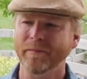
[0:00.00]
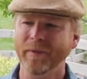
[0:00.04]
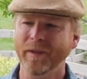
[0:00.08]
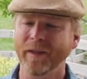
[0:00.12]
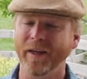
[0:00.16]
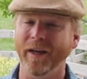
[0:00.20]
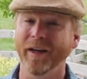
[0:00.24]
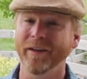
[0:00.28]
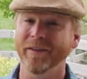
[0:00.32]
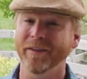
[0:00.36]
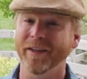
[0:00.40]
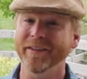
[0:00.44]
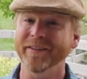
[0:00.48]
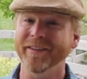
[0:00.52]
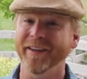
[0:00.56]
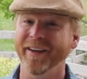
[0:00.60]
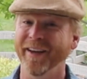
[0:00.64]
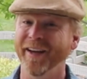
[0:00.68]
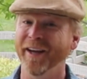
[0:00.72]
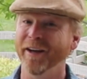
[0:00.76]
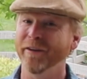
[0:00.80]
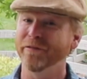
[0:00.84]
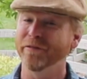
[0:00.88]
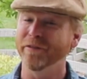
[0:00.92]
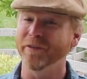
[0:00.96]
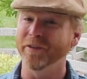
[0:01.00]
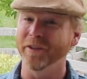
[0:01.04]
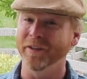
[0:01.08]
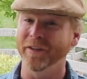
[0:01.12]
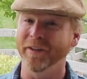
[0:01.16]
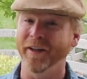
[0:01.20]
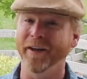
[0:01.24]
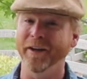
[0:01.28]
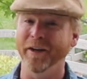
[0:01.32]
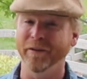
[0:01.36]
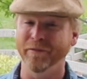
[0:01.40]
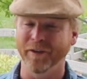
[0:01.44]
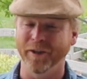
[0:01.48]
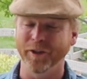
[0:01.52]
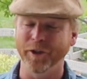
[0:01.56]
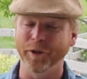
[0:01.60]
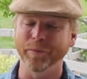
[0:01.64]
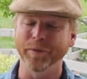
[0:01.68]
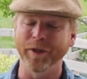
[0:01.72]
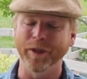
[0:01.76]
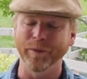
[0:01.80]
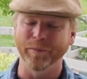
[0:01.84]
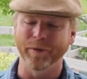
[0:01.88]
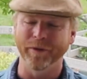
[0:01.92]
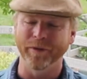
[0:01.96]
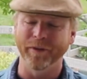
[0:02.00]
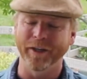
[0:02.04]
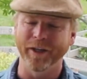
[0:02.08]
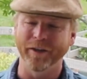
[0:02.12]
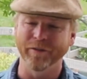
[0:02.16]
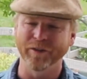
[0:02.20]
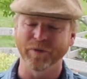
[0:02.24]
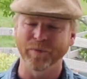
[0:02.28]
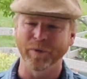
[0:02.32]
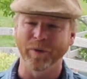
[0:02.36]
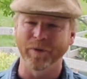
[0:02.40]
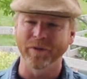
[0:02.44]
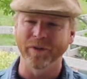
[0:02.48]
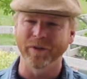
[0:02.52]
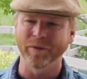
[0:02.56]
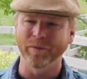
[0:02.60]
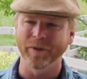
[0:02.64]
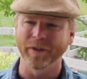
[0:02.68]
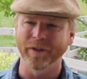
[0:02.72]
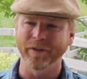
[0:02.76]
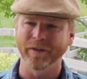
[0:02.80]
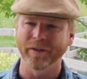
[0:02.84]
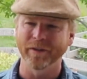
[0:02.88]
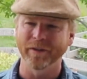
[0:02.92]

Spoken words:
and like they have for a lot of other people that I've spoken with.